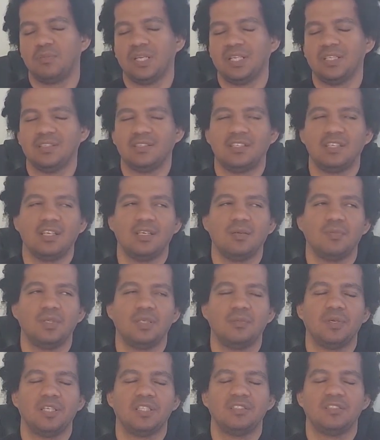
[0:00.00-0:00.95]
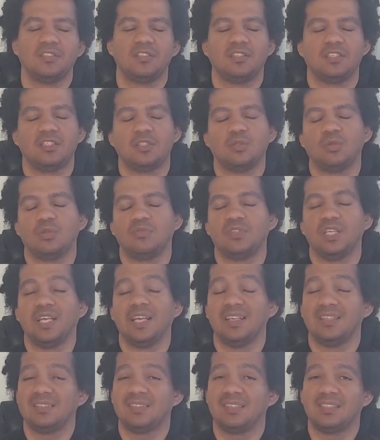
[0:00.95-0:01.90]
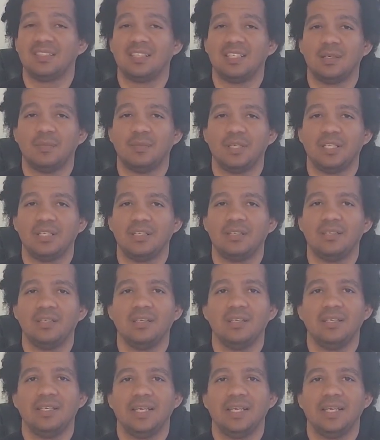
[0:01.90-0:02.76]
pentagram and the Banishing ritual of the hexagram and